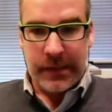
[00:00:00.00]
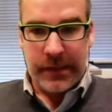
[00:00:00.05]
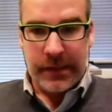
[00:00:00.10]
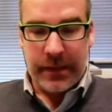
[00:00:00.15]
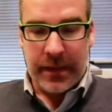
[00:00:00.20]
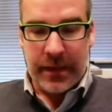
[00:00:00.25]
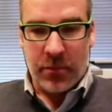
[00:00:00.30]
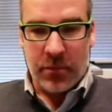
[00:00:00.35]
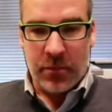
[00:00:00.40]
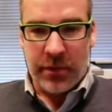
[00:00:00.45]

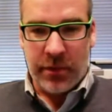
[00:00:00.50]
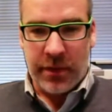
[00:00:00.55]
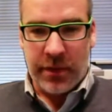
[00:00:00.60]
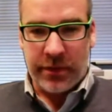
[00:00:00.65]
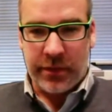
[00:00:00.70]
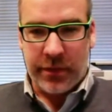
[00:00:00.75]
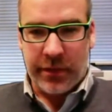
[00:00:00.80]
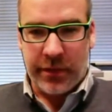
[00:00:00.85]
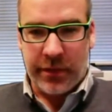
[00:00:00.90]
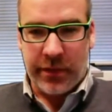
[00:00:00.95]
That won't
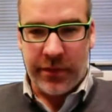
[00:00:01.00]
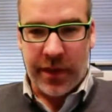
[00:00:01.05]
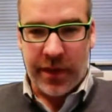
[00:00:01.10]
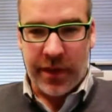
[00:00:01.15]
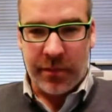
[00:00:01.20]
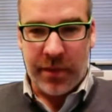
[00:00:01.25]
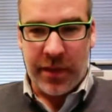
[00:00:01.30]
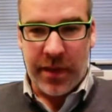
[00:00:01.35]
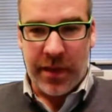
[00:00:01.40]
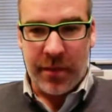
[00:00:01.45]
necessarily
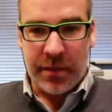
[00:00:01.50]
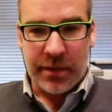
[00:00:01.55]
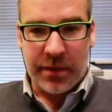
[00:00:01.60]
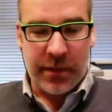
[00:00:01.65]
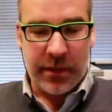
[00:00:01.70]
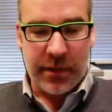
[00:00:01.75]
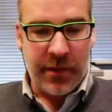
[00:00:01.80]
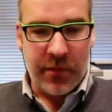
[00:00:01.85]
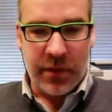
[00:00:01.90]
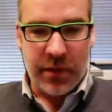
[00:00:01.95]
affect me that much.
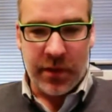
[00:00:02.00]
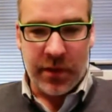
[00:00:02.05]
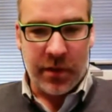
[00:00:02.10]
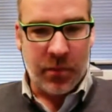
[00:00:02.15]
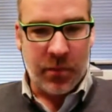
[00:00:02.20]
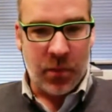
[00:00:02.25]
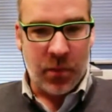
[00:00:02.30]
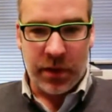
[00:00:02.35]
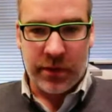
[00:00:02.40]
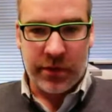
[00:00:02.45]
I've never done a
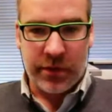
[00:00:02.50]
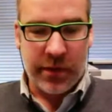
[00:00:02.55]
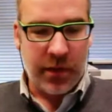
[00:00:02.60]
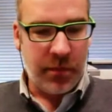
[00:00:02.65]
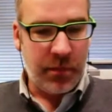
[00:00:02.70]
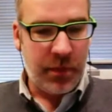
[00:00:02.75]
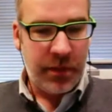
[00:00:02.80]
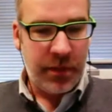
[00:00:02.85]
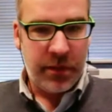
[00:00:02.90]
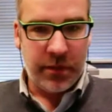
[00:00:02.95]
mortgage
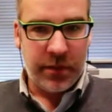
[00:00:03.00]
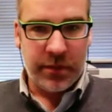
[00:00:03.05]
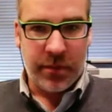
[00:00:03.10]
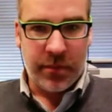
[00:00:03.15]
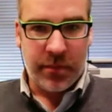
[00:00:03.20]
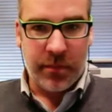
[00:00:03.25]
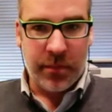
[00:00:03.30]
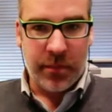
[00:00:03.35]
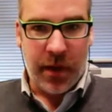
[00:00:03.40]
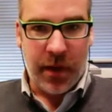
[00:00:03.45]
there, but
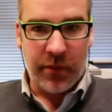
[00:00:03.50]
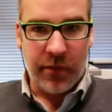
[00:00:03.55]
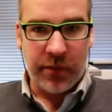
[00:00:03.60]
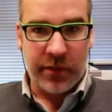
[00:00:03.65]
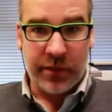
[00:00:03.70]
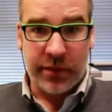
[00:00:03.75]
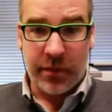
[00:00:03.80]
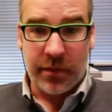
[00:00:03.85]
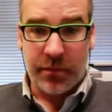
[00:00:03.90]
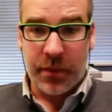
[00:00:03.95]
some
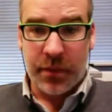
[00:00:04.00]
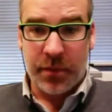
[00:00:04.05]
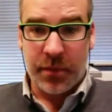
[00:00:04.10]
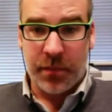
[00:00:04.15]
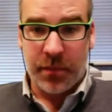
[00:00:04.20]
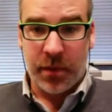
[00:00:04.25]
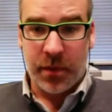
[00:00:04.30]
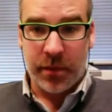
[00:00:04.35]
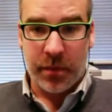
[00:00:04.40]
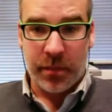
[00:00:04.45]
people
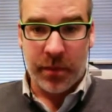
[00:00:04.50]
probably.